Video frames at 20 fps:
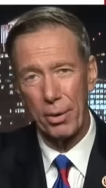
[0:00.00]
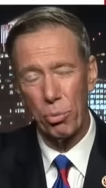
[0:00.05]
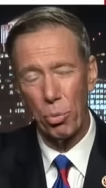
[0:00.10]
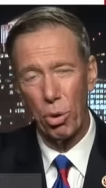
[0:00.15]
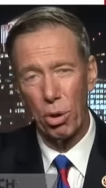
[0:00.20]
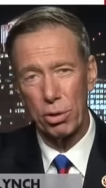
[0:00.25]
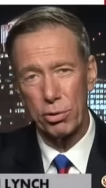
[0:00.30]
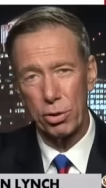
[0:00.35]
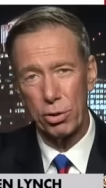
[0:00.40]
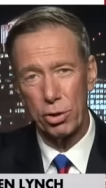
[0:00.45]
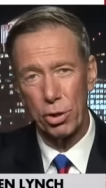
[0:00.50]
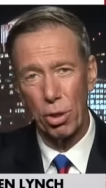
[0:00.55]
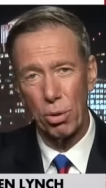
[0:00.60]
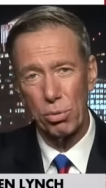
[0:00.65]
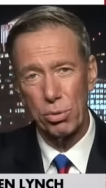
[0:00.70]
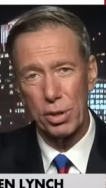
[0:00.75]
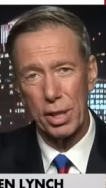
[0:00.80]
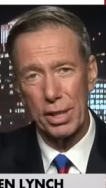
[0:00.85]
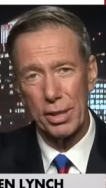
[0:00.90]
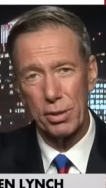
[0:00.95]
Walter
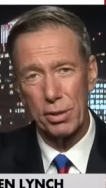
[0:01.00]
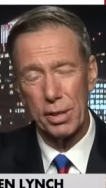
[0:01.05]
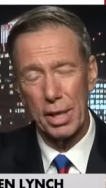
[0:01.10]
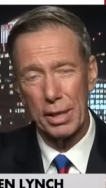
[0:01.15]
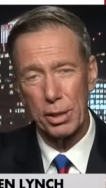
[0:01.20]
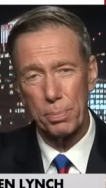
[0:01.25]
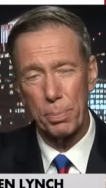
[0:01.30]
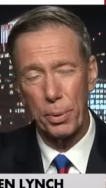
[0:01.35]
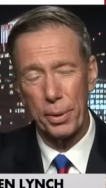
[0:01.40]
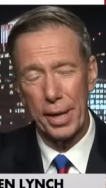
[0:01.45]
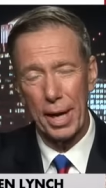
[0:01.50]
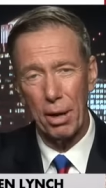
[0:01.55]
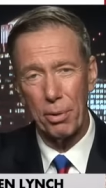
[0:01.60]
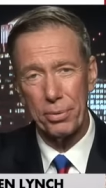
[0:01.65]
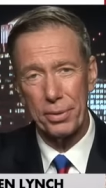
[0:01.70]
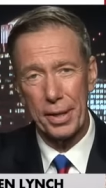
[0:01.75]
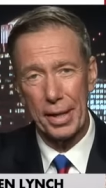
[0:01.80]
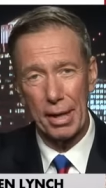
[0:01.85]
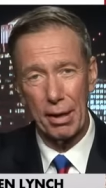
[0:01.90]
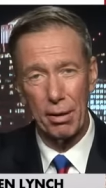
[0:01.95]
Jones has, has put
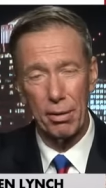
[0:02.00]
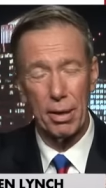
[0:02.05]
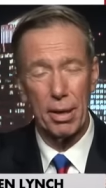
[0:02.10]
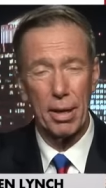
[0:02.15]
out there